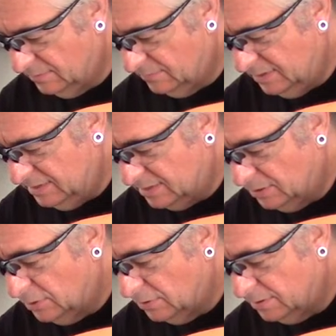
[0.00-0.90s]
when it's
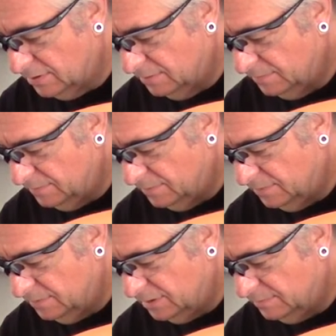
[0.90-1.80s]
cooked
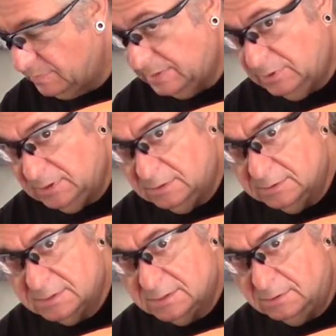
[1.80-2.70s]
for it to bubble
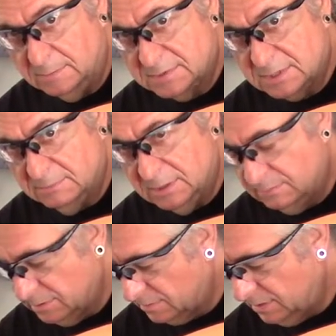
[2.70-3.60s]
on top. So we don't
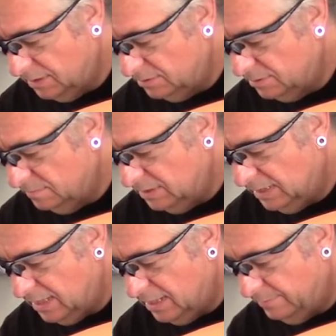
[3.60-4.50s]
want to create too
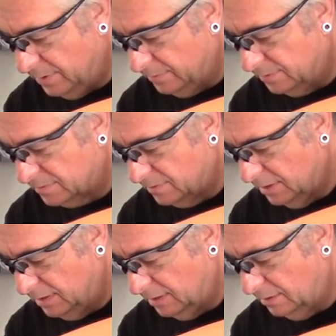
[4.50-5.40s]
many air bubbles
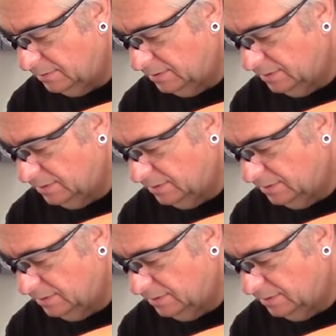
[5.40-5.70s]
right now.